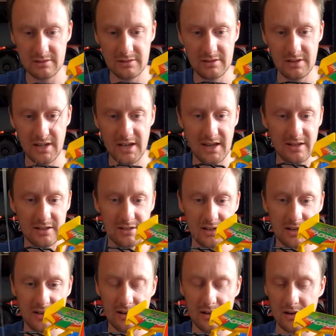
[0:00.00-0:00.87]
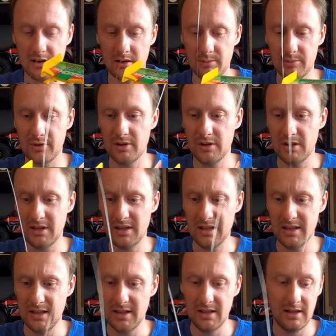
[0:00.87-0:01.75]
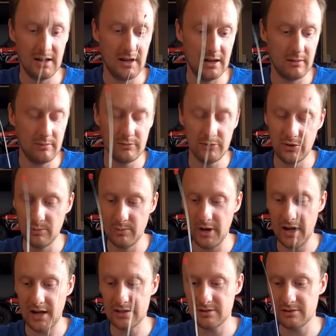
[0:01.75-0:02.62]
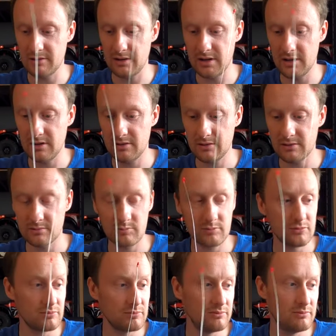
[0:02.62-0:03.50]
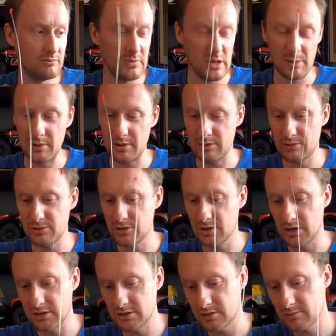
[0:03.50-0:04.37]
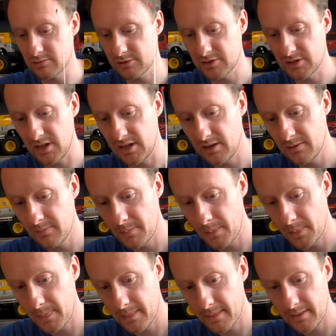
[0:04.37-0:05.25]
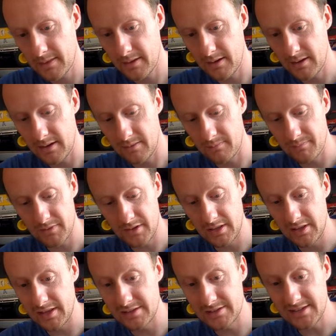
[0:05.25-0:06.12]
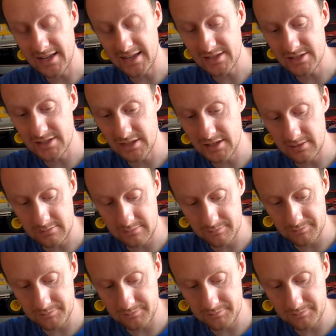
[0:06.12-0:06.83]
yeah, tidy it up. New battery, maybe new charger, we'll see. And then test it.